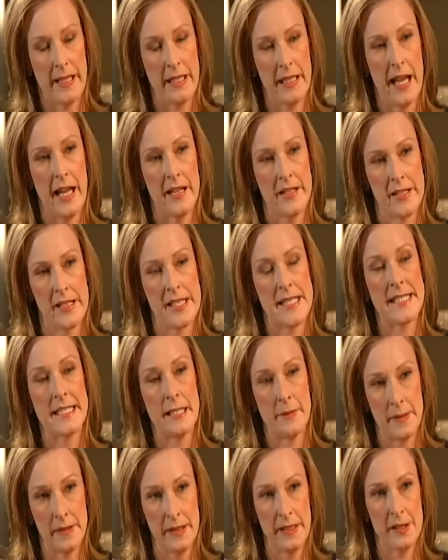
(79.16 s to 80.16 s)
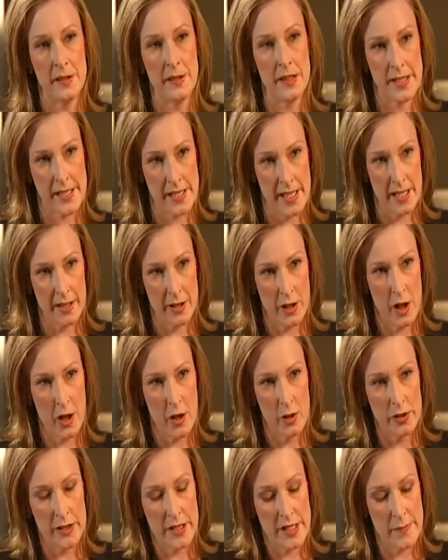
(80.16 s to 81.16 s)
have been allowed to slip a little as
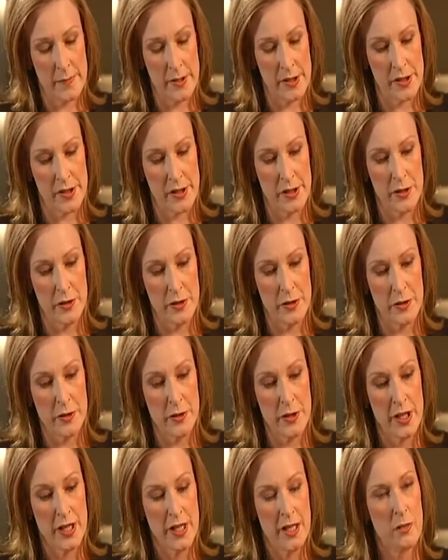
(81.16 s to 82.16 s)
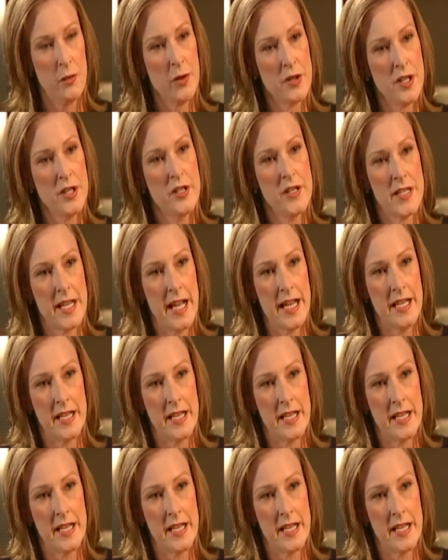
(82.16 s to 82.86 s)
that goal is pursued. What do you